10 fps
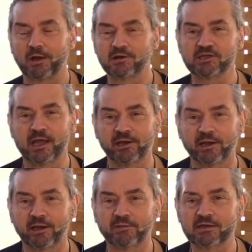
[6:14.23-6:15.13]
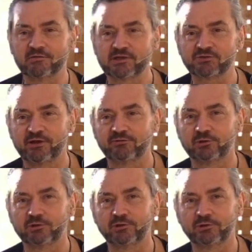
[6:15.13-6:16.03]
understanding, that, that
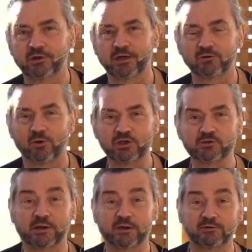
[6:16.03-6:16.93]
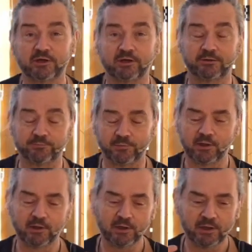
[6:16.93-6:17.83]
straightforward uh, knowledge about um,
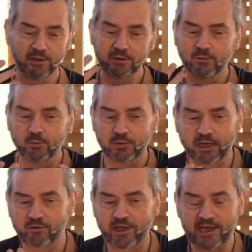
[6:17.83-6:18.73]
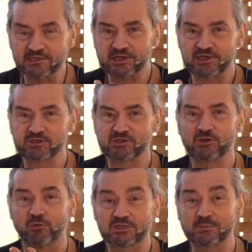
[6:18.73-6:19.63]
how the head
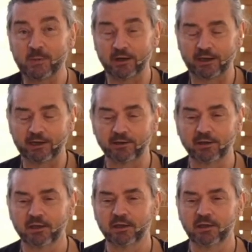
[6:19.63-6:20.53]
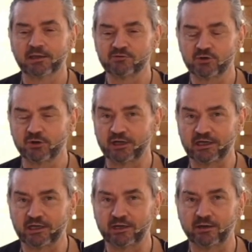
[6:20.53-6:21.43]
sits on the spine, gives you an
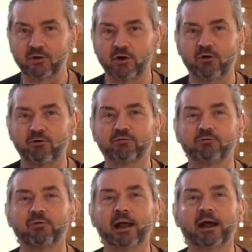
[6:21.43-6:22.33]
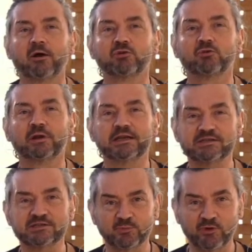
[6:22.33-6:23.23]
idea of how to
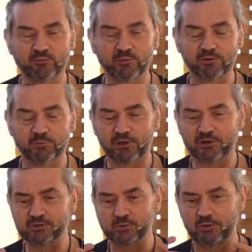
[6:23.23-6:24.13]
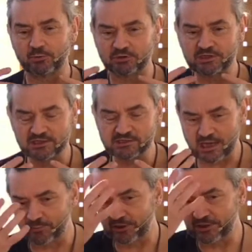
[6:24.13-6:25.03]
release into movement. Because what, what tends
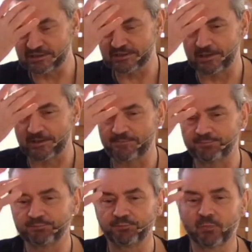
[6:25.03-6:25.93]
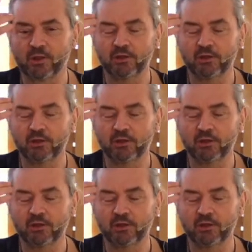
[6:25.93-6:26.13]
to happen is, um,